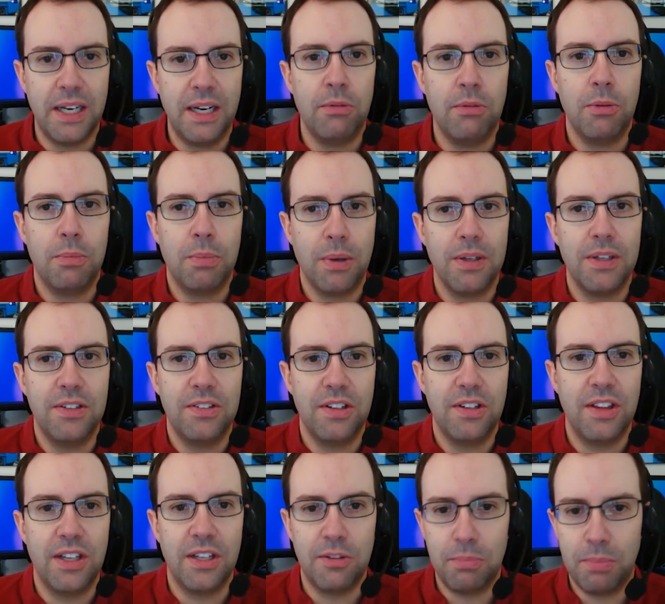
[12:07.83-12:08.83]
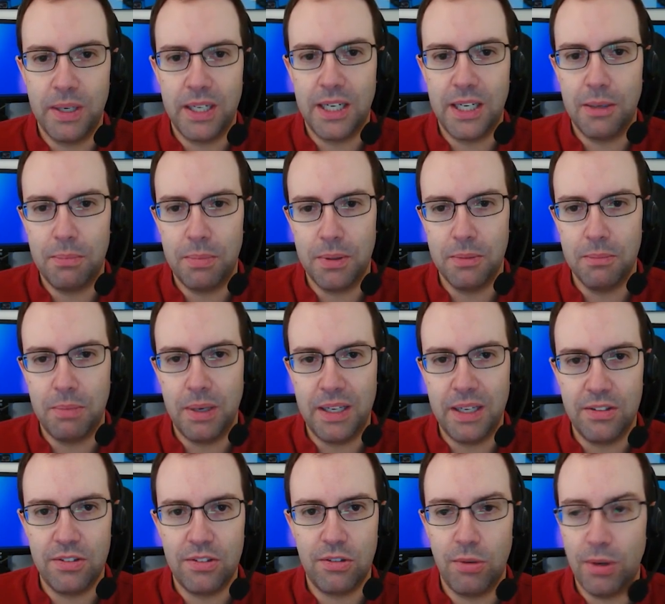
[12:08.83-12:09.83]
and then we'll probably see things pick up in
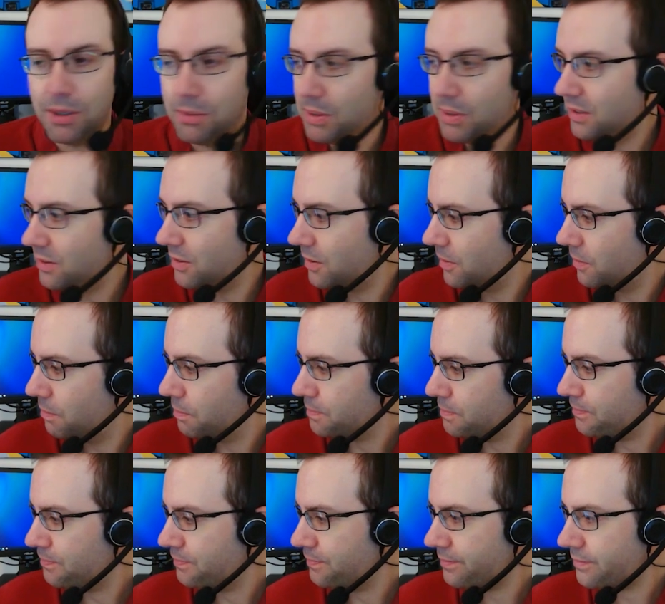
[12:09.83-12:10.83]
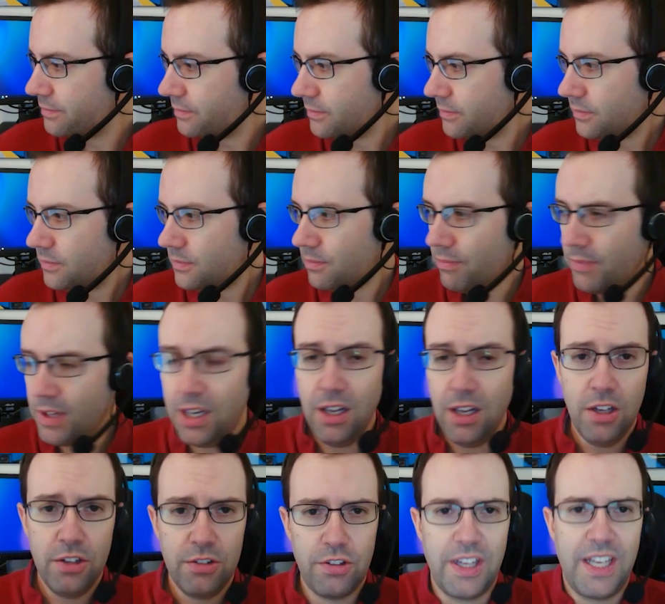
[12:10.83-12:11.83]
pace quite a bit.
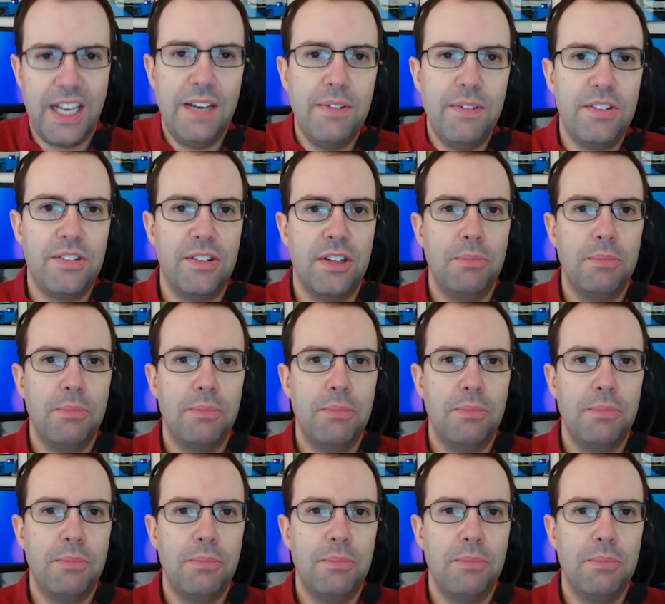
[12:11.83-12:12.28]
So they gave us